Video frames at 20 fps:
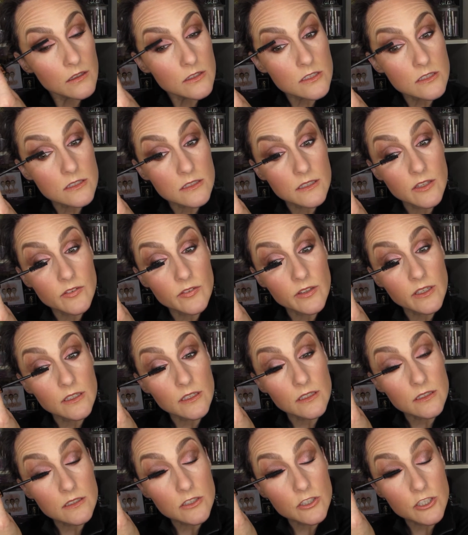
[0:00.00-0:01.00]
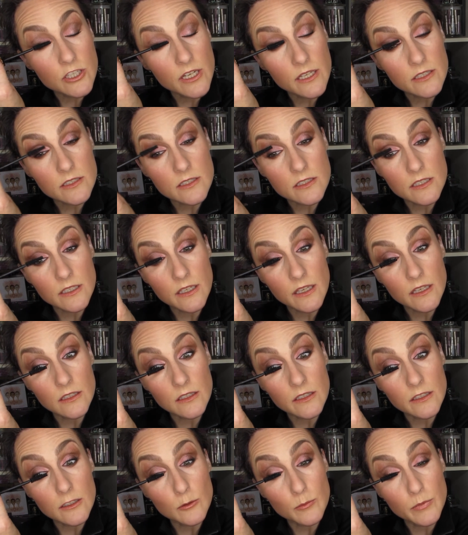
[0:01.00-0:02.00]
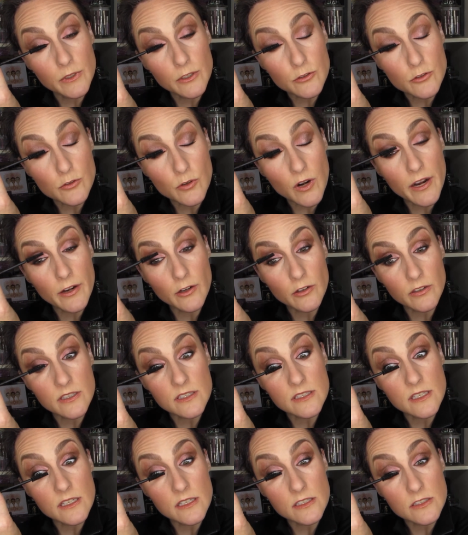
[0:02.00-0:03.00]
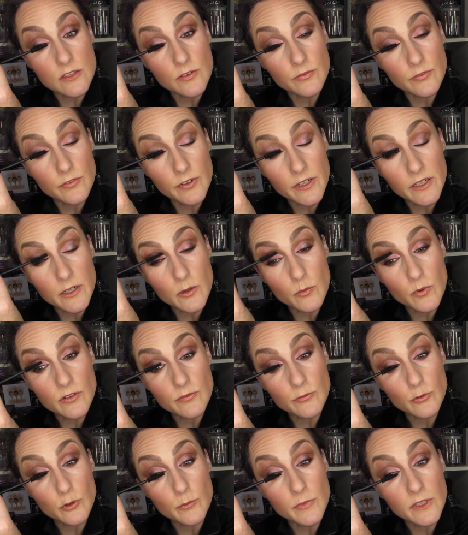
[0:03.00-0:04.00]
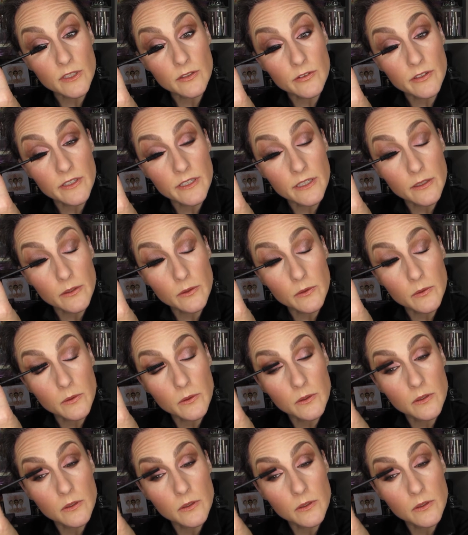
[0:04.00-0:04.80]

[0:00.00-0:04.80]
Just giving it a chance to get a little bit drier because it is a very wet formula right now.